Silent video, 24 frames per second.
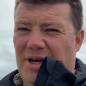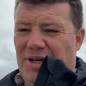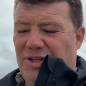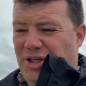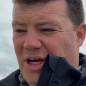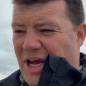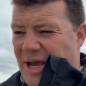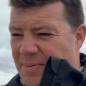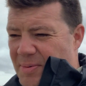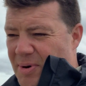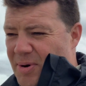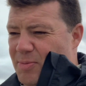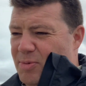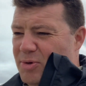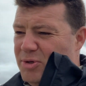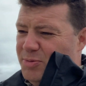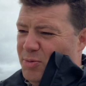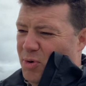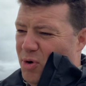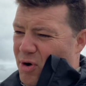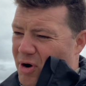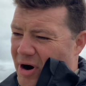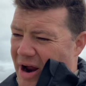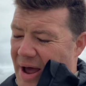Chamberlain was
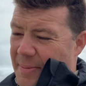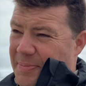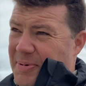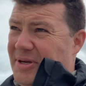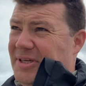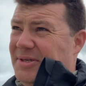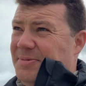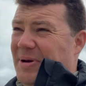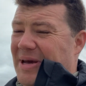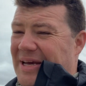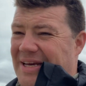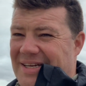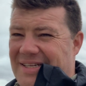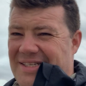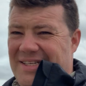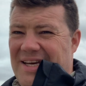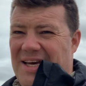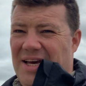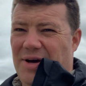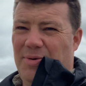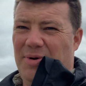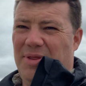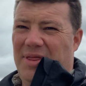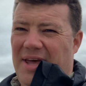more happy to make a
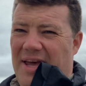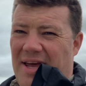deal with